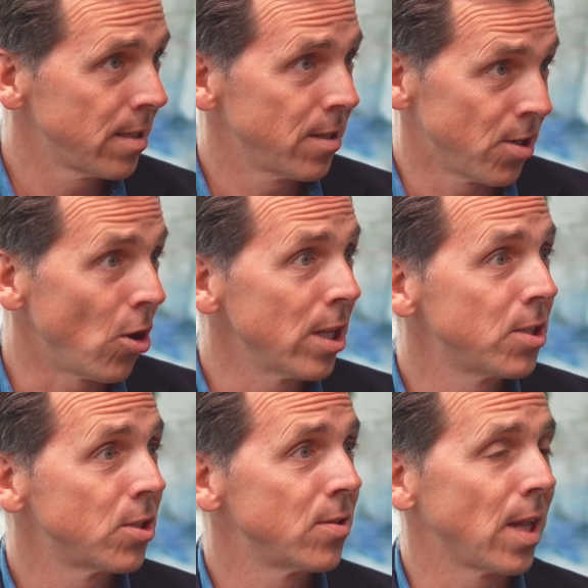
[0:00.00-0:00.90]

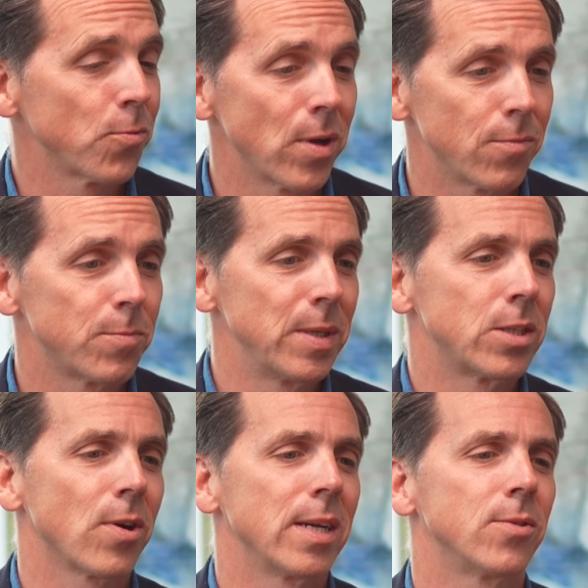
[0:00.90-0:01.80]
knowledge that we have been
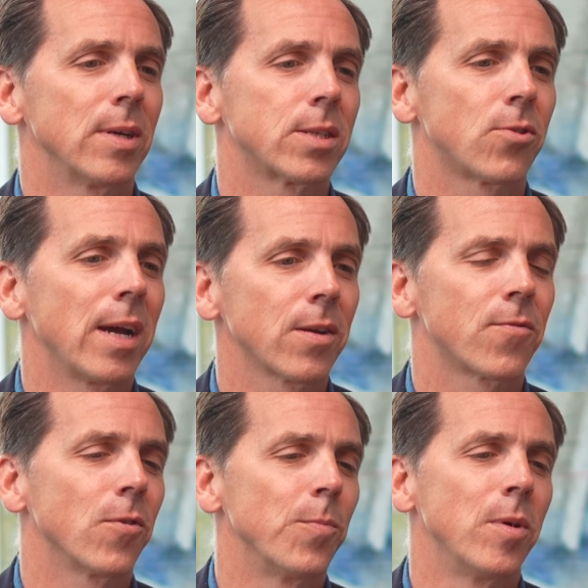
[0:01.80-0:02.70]
trying to extract
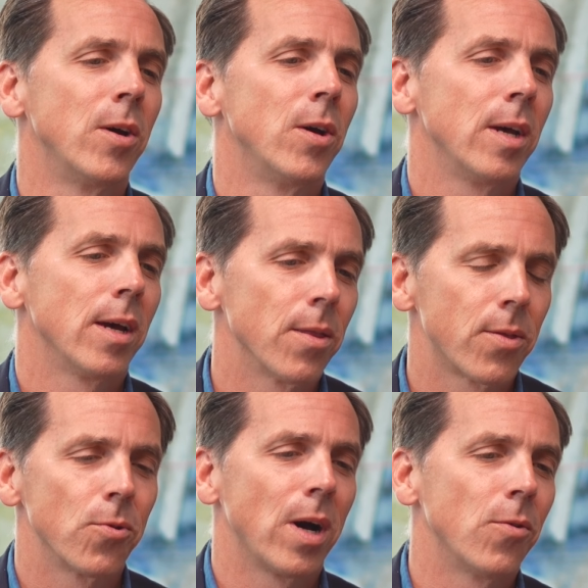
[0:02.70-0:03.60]
from and
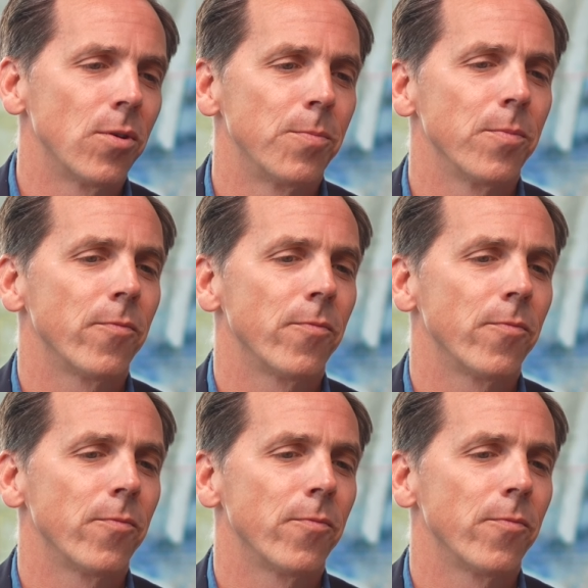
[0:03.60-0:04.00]
through our...